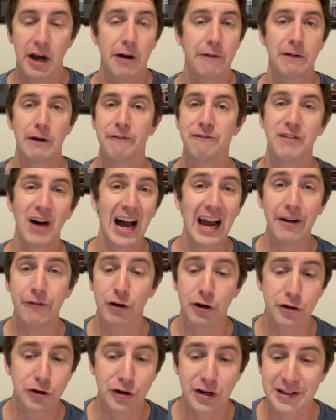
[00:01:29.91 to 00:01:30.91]
for
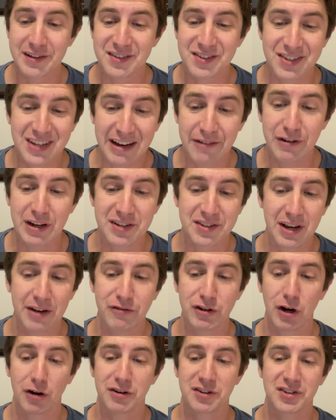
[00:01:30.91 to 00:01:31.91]
577
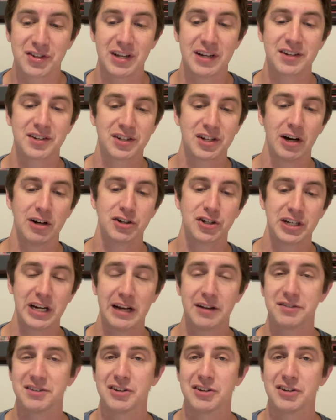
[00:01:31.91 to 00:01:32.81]
yards, six touchdowns.